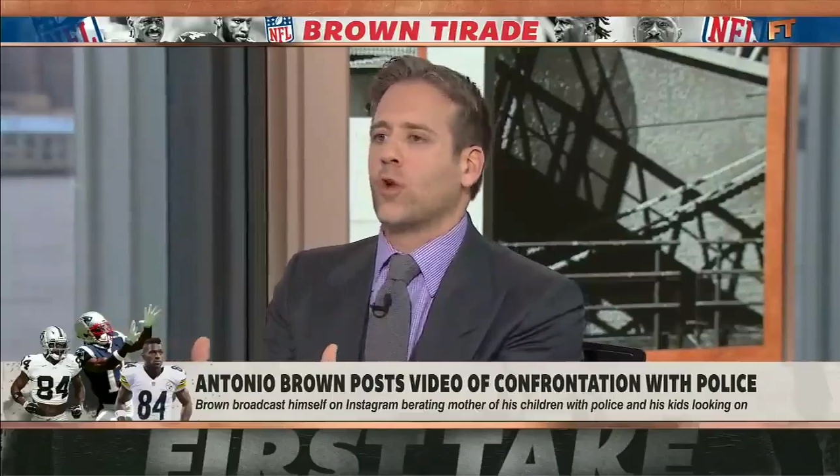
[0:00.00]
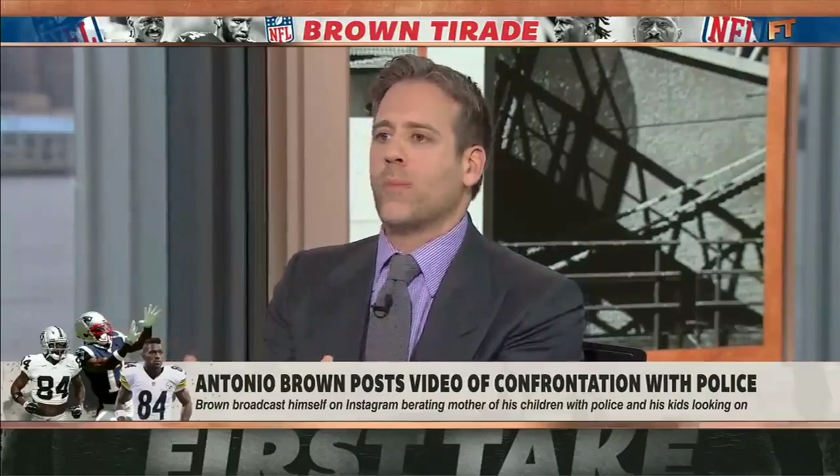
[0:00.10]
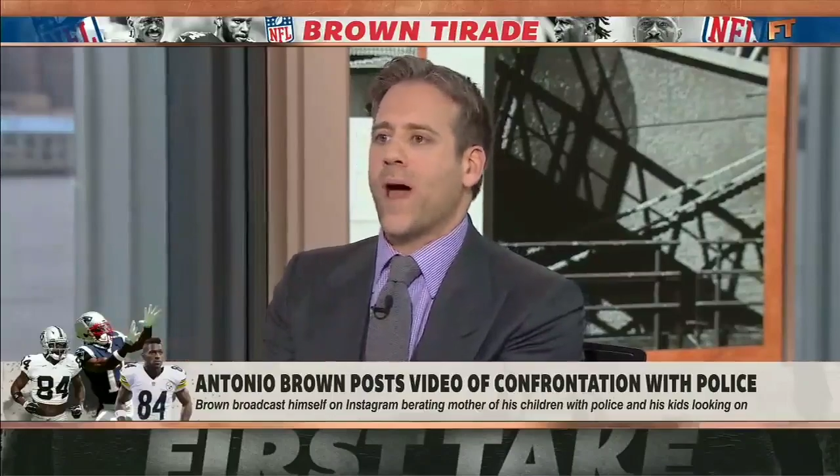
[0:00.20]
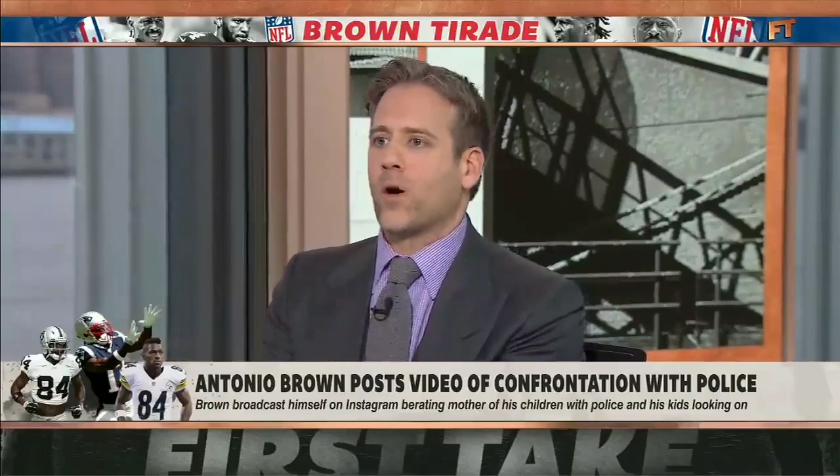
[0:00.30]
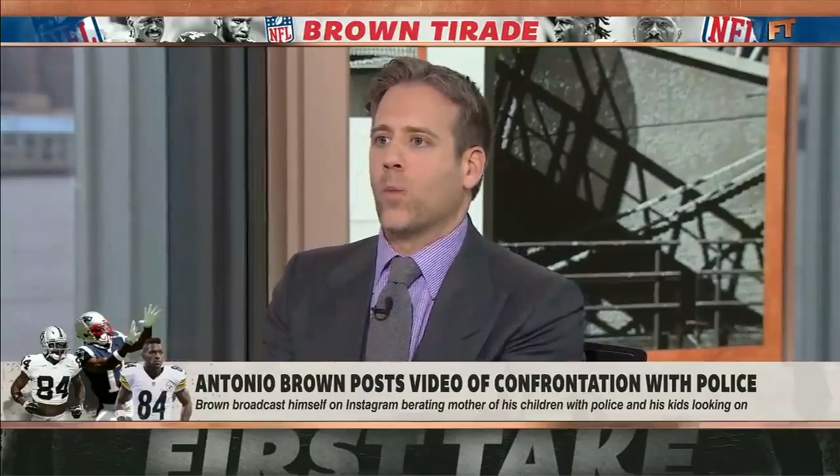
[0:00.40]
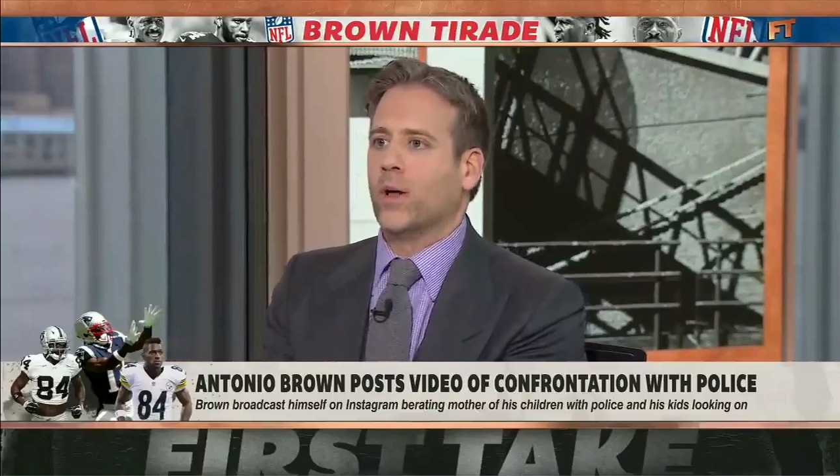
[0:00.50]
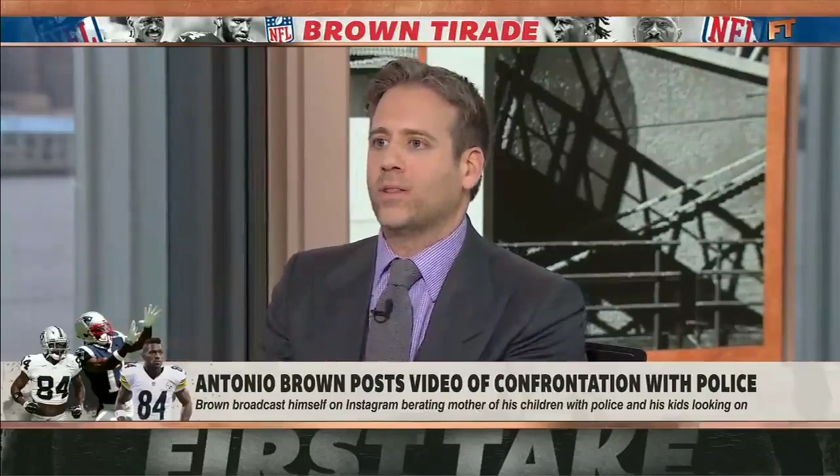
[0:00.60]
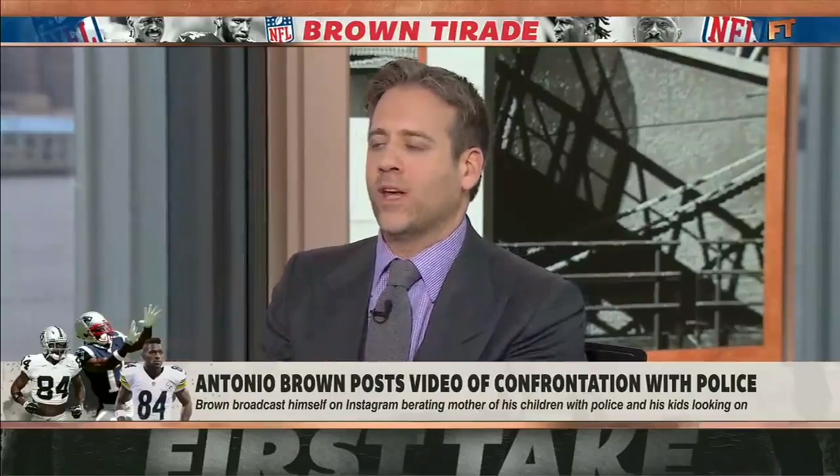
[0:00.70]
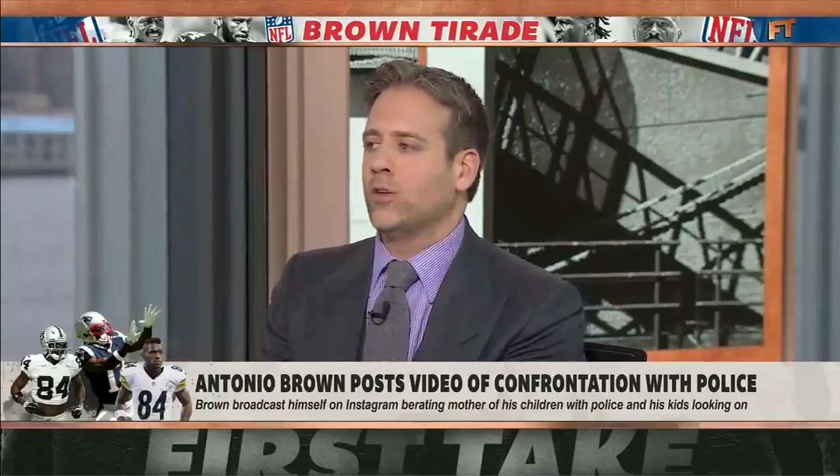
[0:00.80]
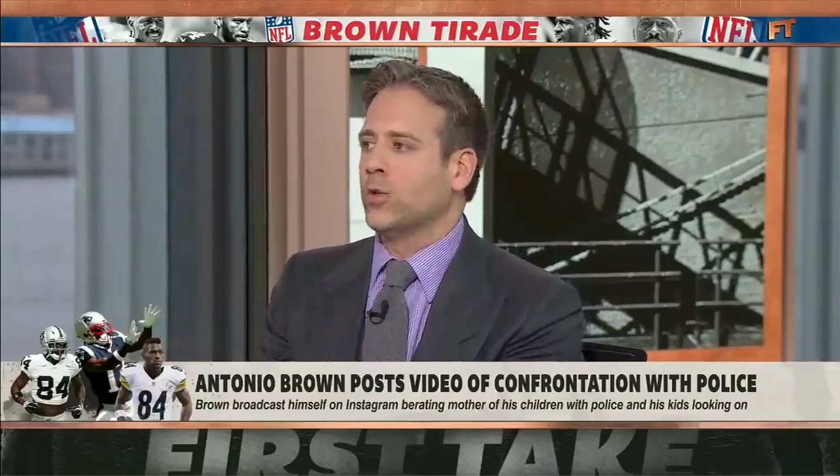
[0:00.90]
no matter
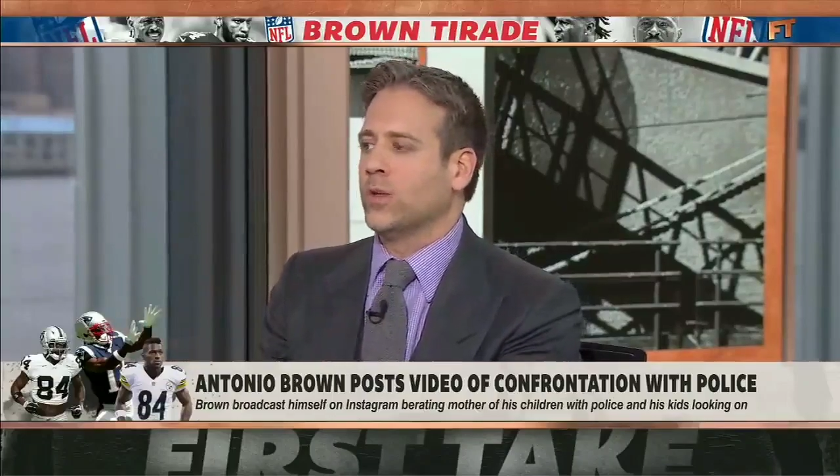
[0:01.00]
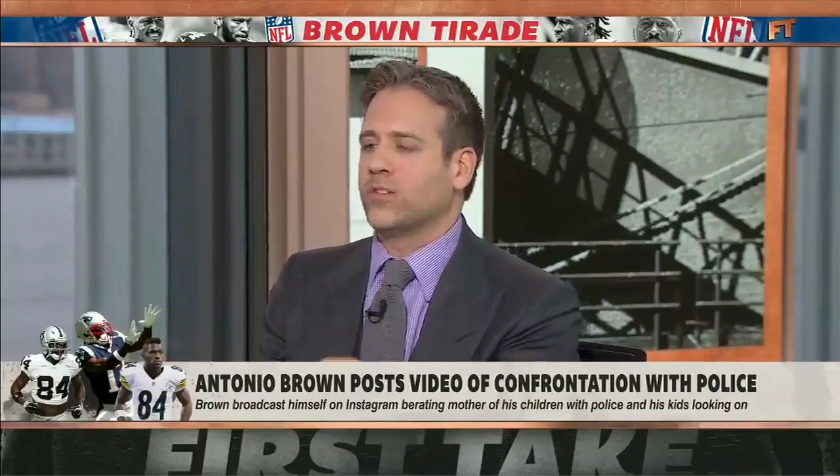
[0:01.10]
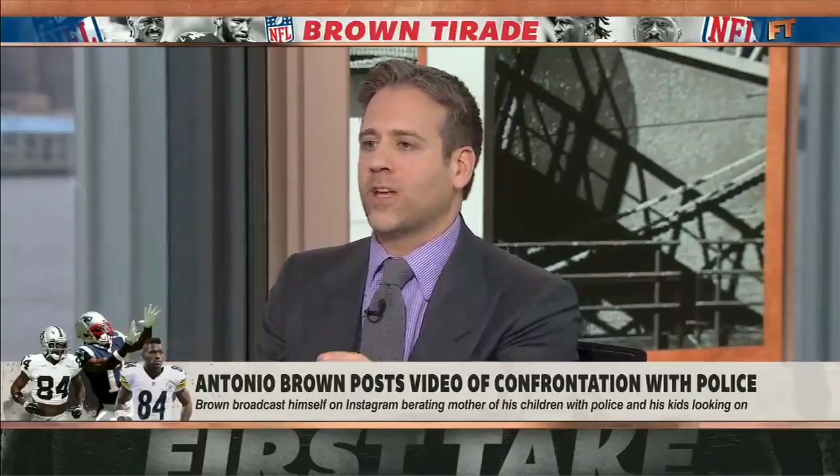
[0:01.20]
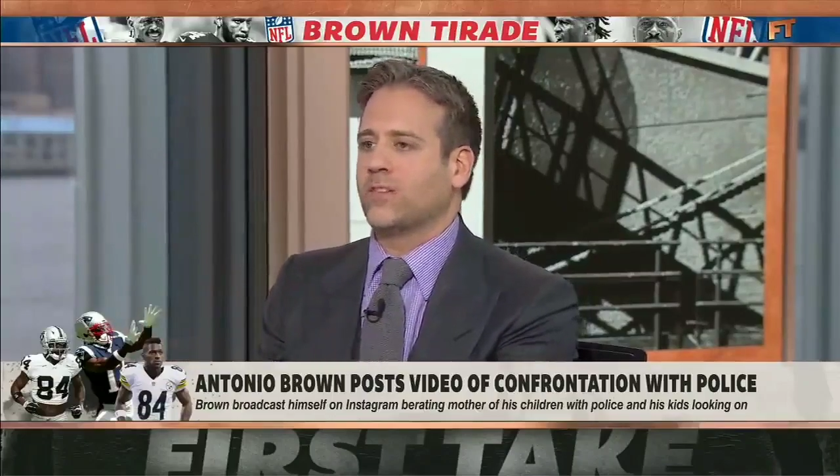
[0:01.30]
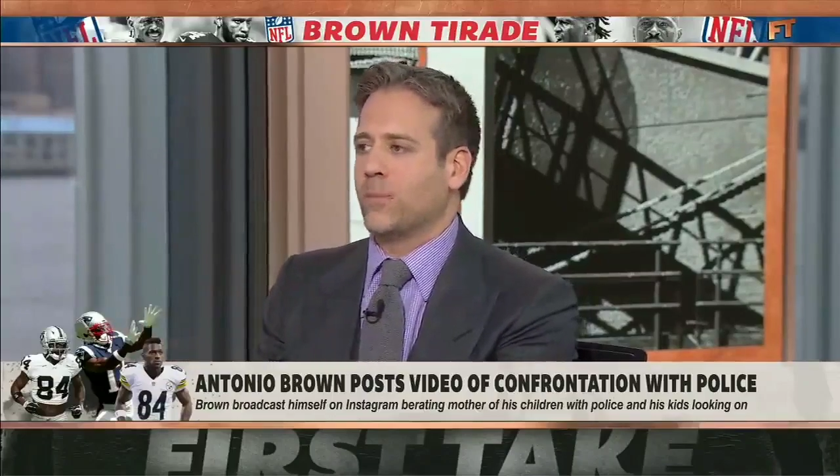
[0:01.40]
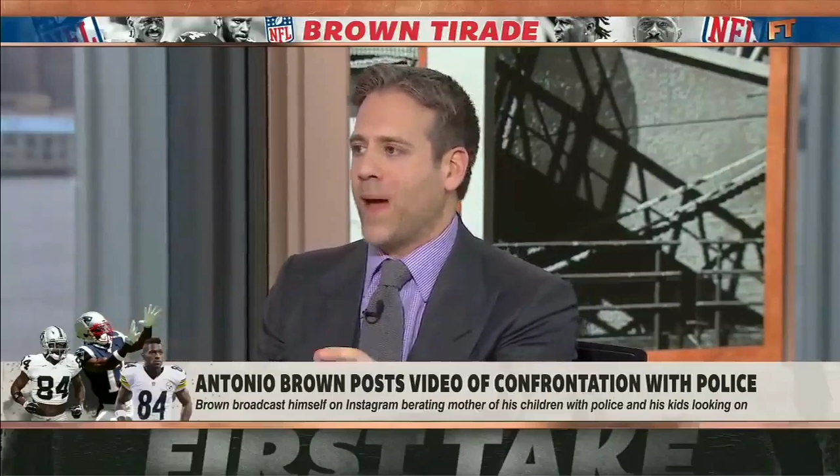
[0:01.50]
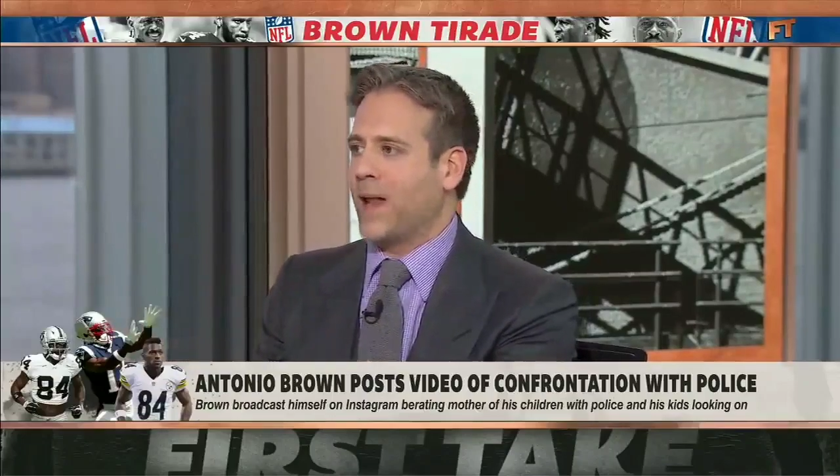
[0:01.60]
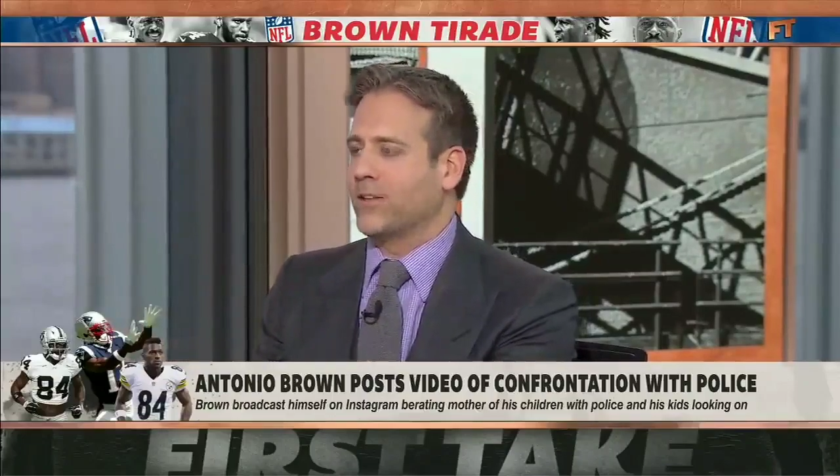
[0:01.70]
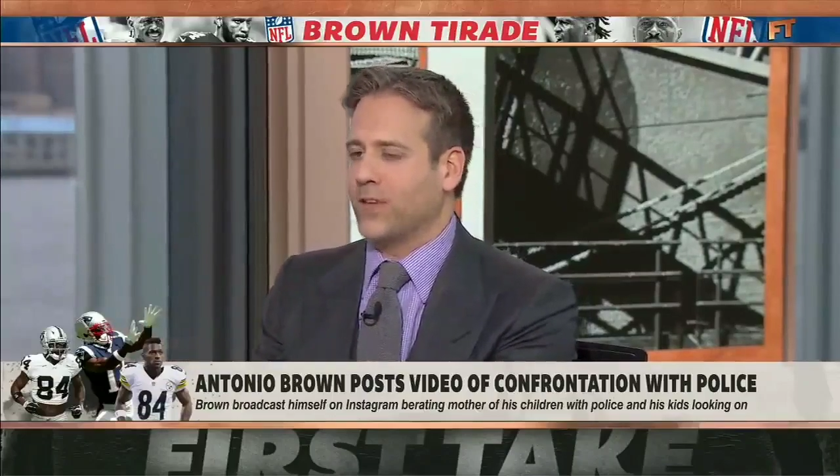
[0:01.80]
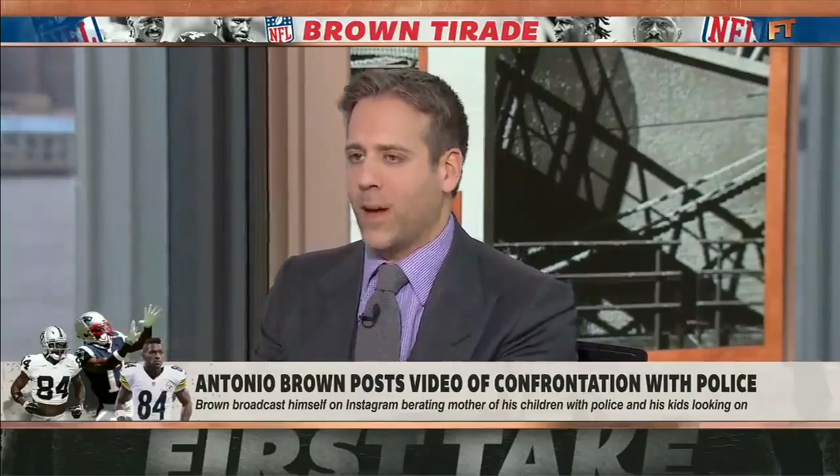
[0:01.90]
what they do. It sets a
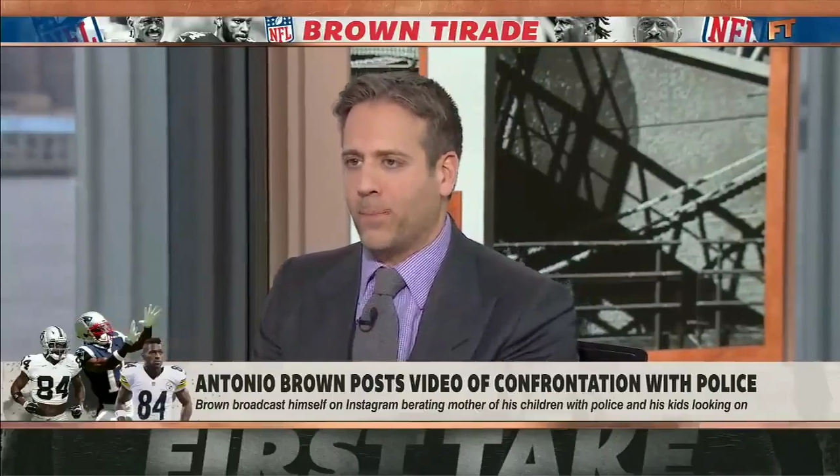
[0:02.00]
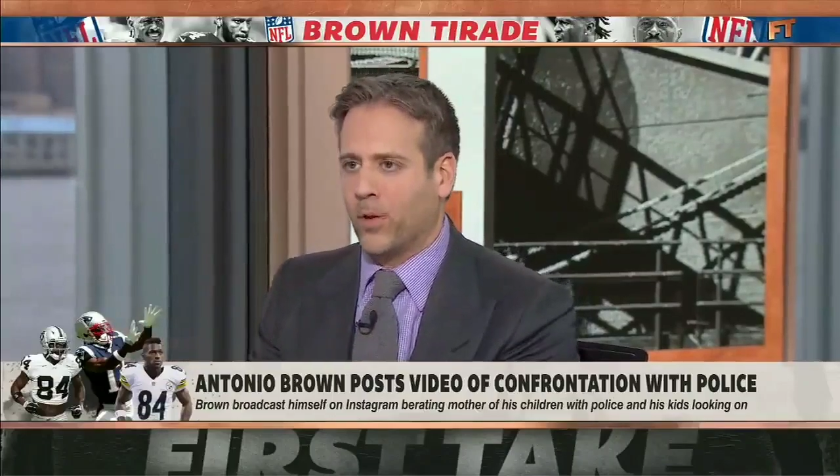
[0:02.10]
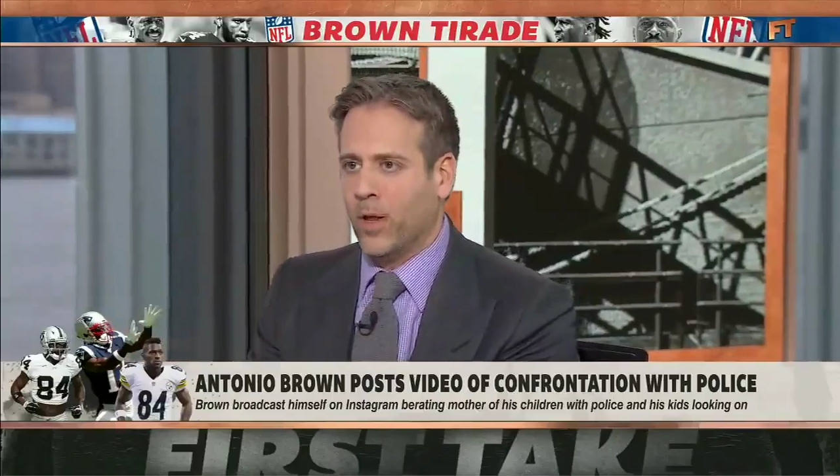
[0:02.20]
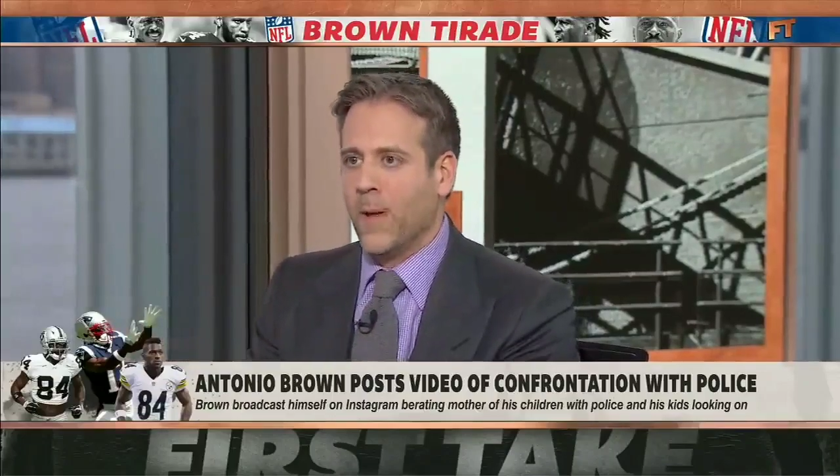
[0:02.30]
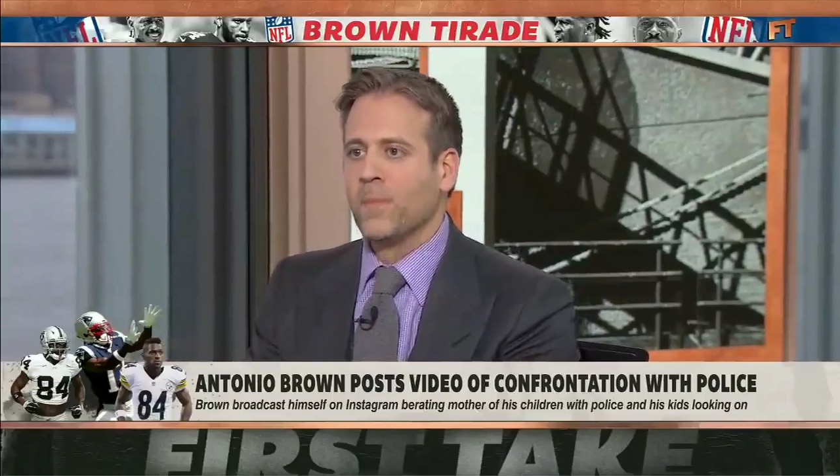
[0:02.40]
bad example.